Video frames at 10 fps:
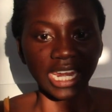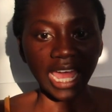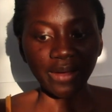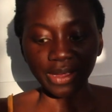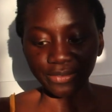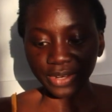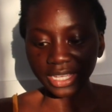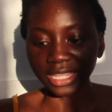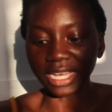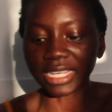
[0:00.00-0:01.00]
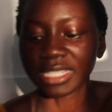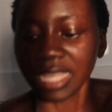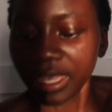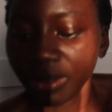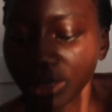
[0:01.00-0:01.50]
Now I realize
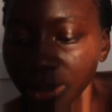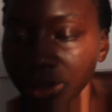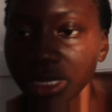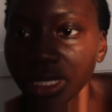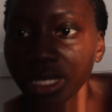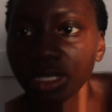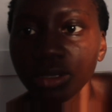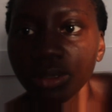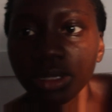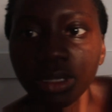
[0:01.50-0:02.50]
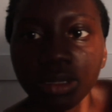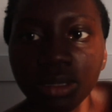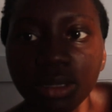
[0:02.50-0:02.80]
that, hold up, this leg is crooked.